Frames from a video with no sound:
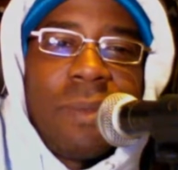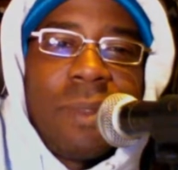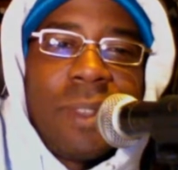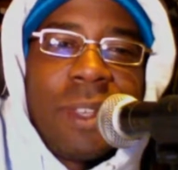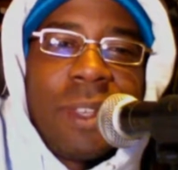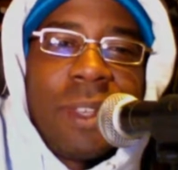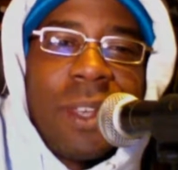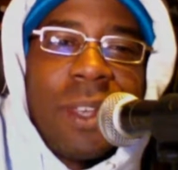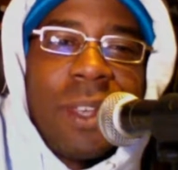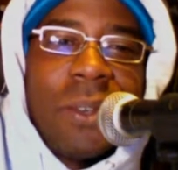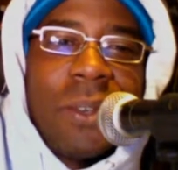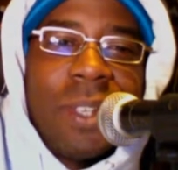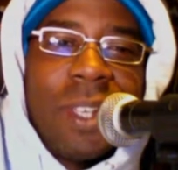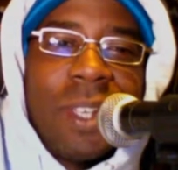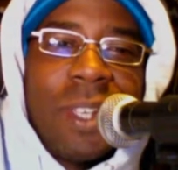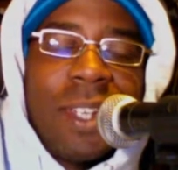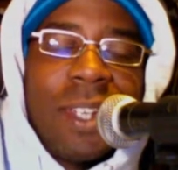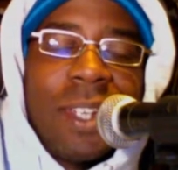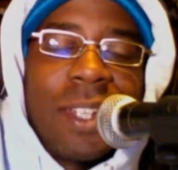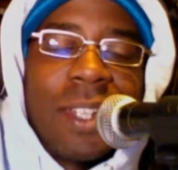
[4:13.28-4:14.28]
Oh
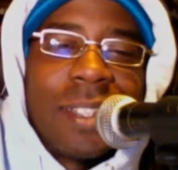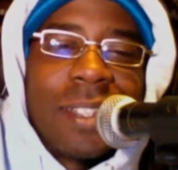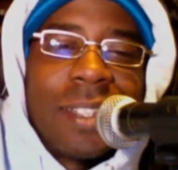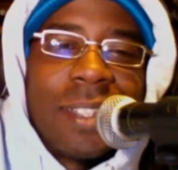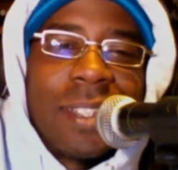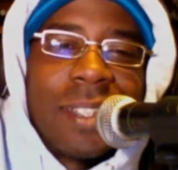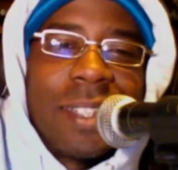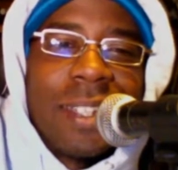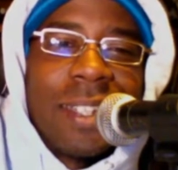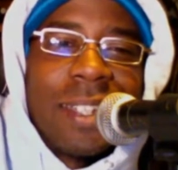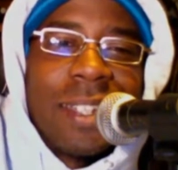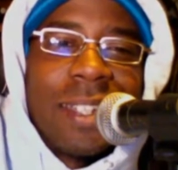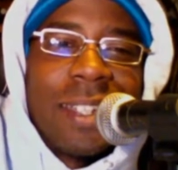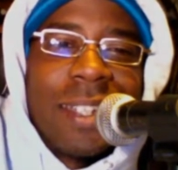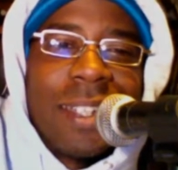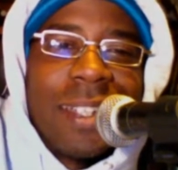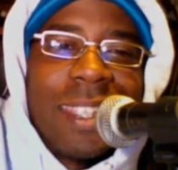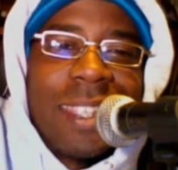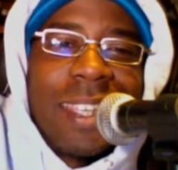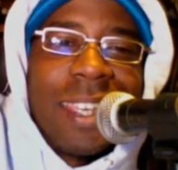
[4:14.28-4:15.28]
yeah, that's the
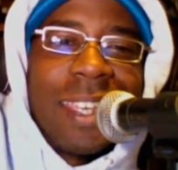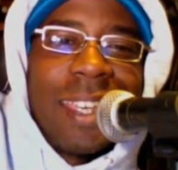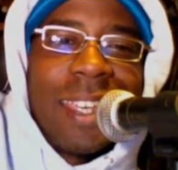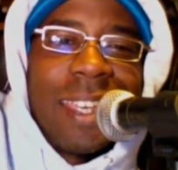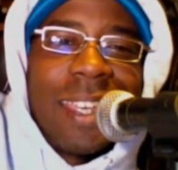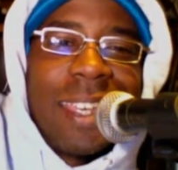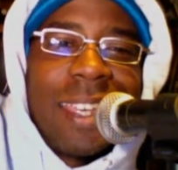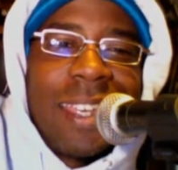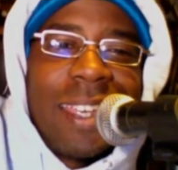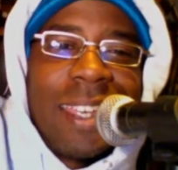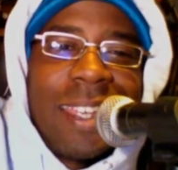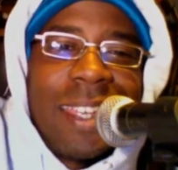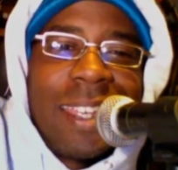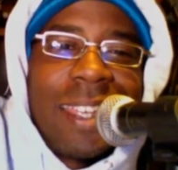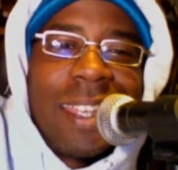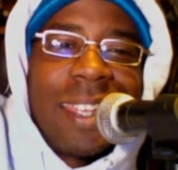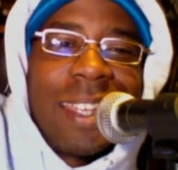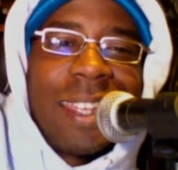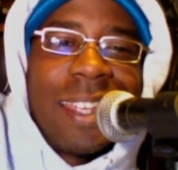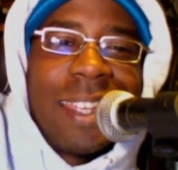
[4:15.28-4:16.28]
yeah.
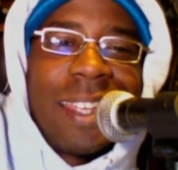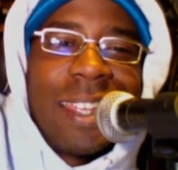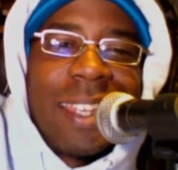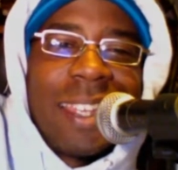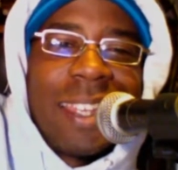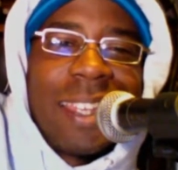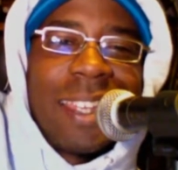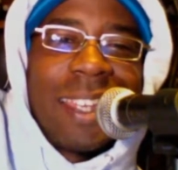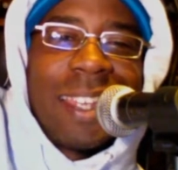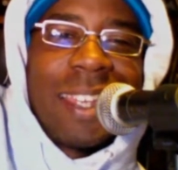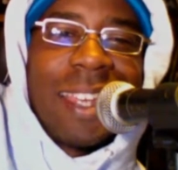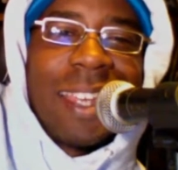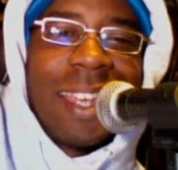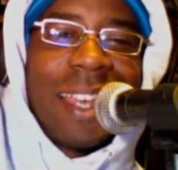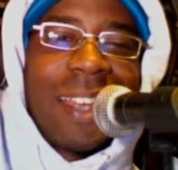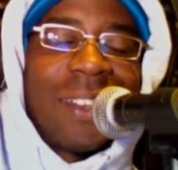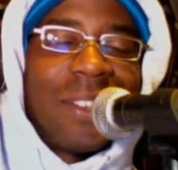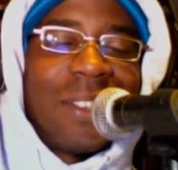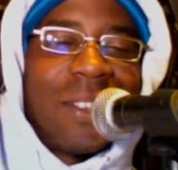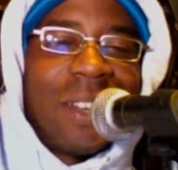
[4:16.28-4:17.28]

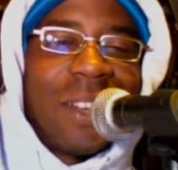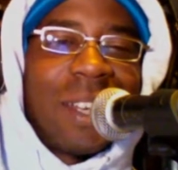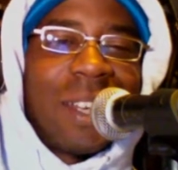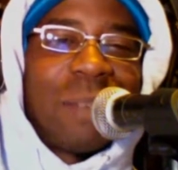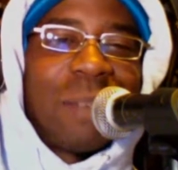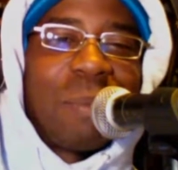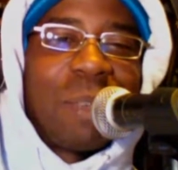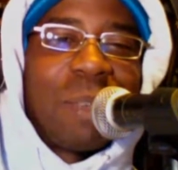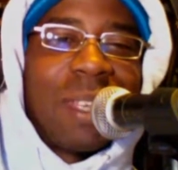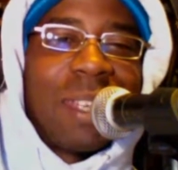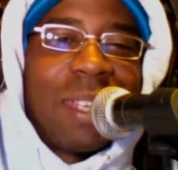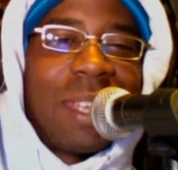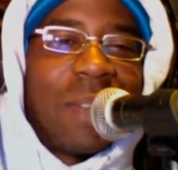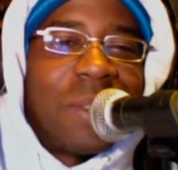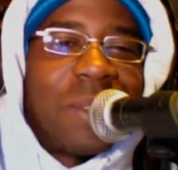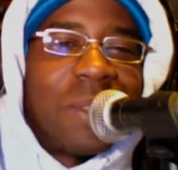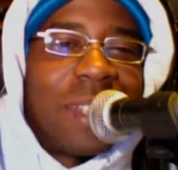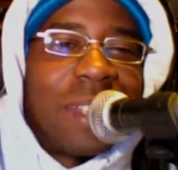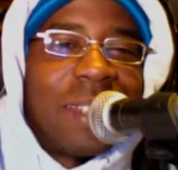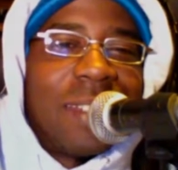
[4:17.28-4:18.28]
I don't know how to play that
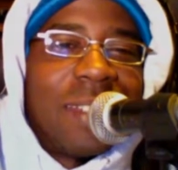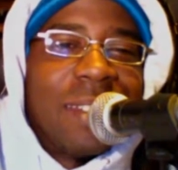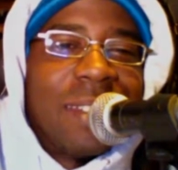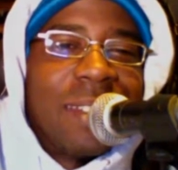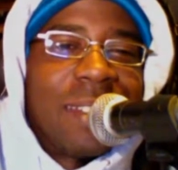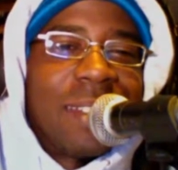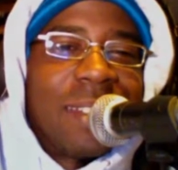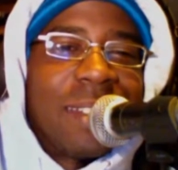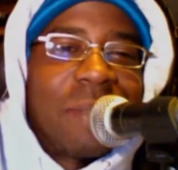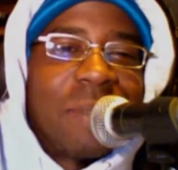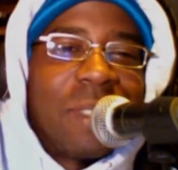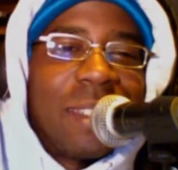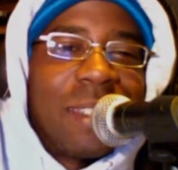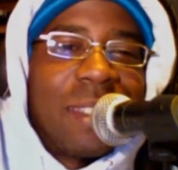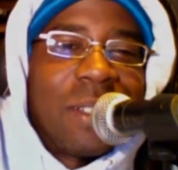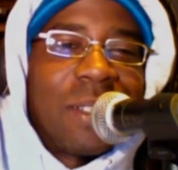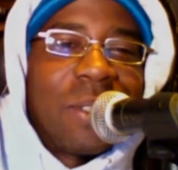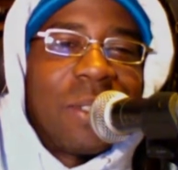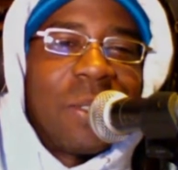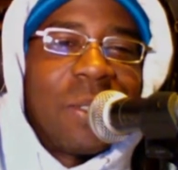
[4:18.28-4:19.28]
one. I didn't look up the
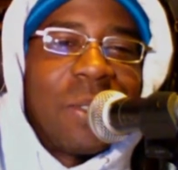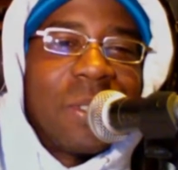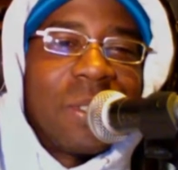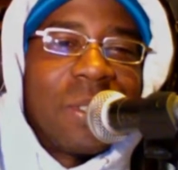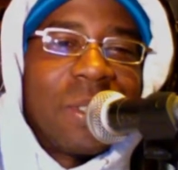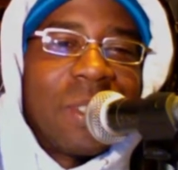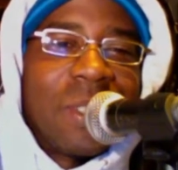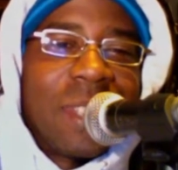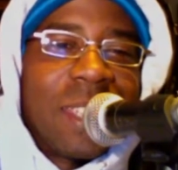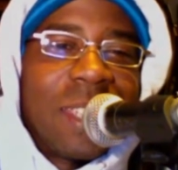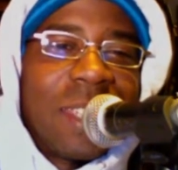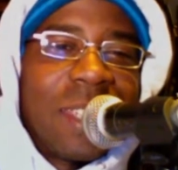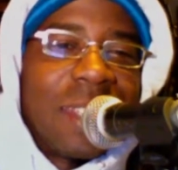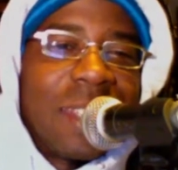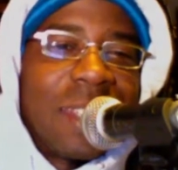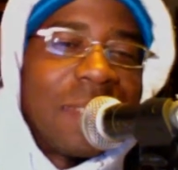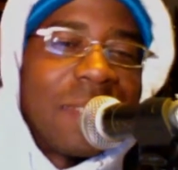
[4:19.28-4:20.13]
chords on that.